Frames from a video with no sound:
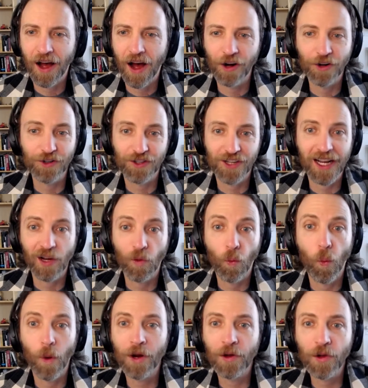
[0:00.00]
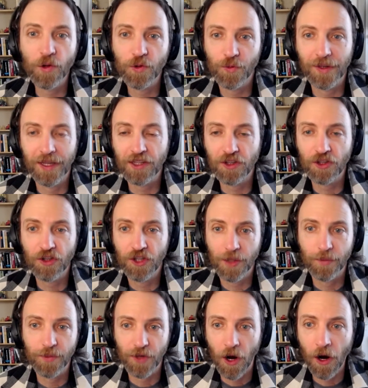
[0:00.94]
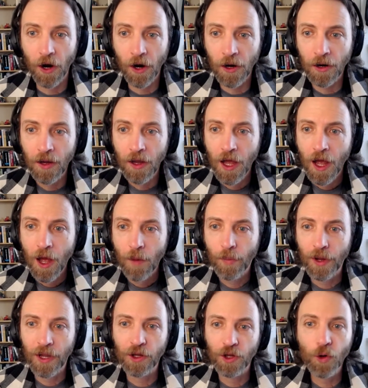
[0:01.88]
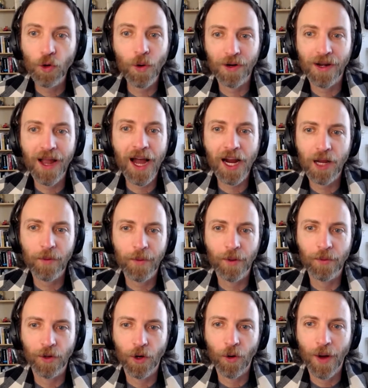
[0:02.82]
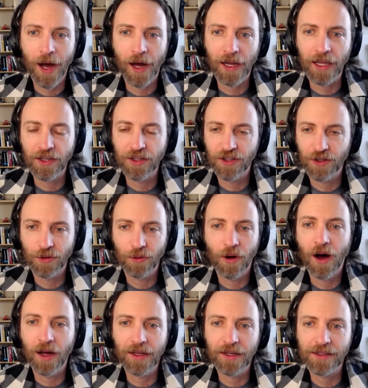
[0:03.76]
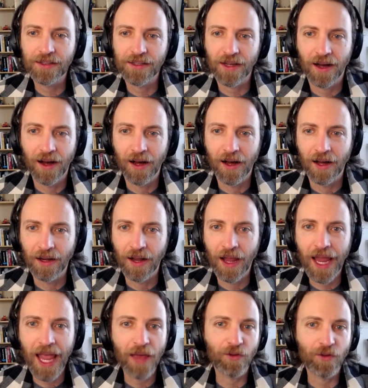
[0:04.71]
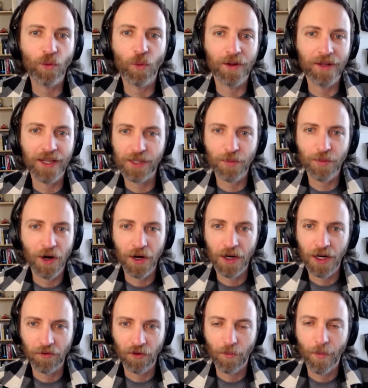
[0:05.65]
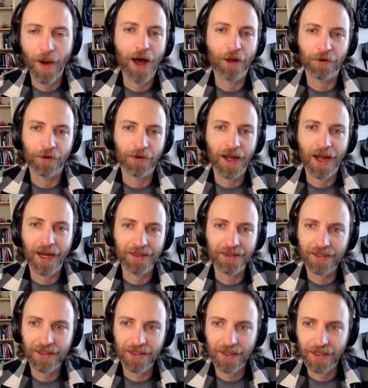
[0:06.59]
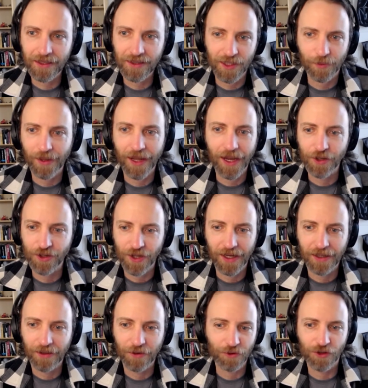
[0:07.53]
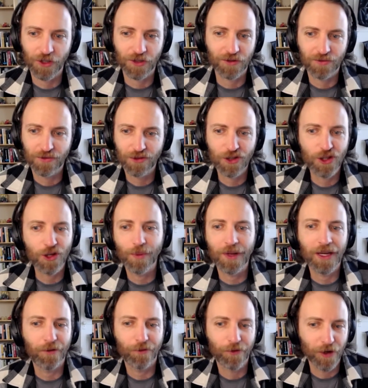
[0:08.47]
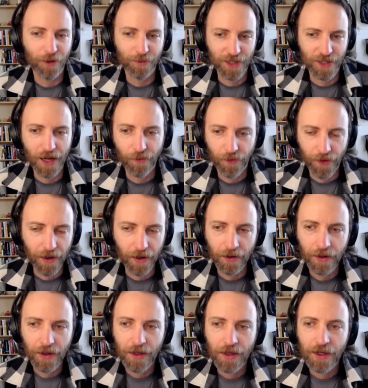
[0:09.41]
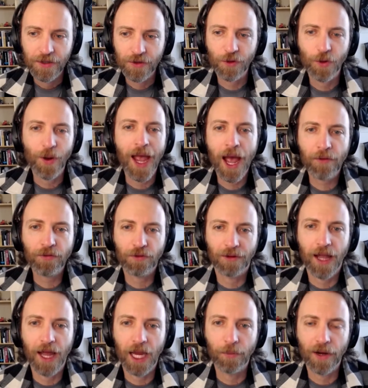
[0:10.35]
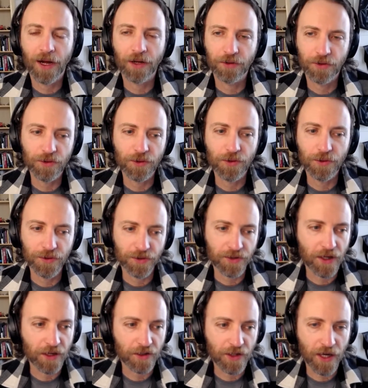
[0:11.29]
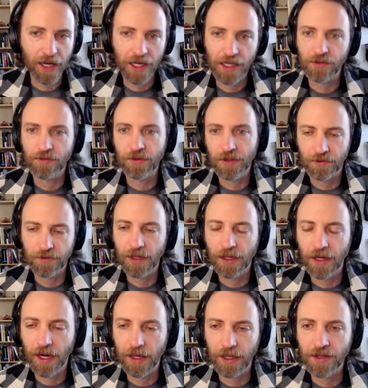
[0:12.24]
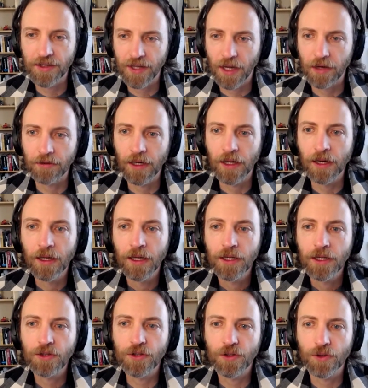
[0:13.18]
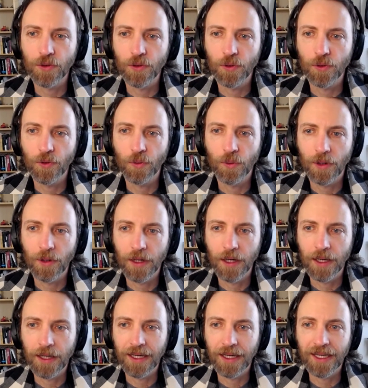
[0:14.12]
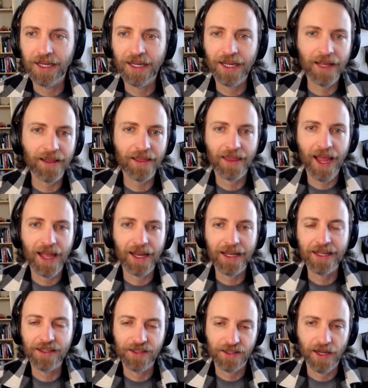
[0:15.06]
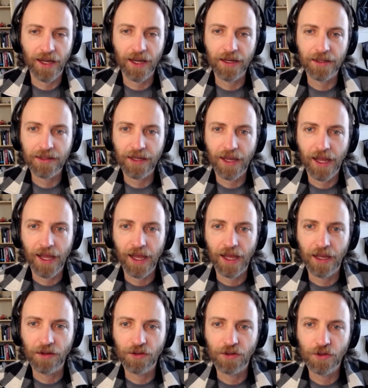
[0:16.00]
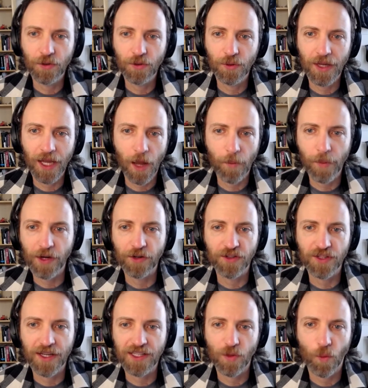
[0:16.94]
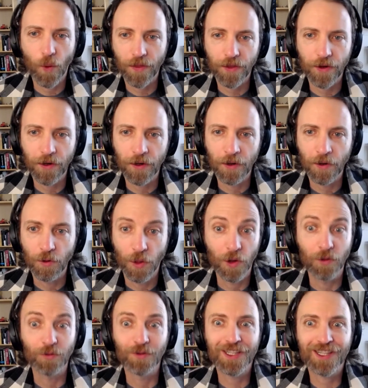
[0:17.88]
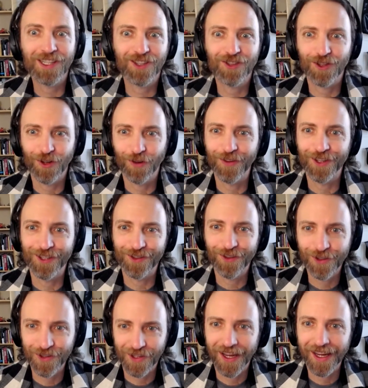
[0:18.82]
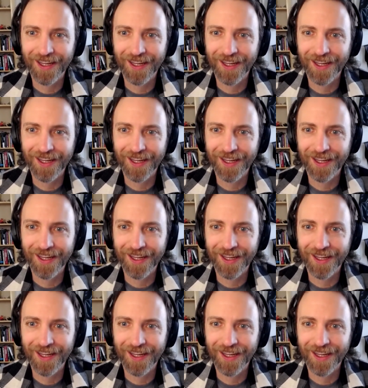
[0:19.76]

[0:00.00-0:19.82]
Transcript: understanding of where those relationships are, but you are not going to be able to go out and do audits on everyone that's part of a modern IT supply chain. There's just too many firms out there. So you have to rely upon tools such as Risk Recon, et cetera, to get that insight and to get a better sense of what their risk surface looks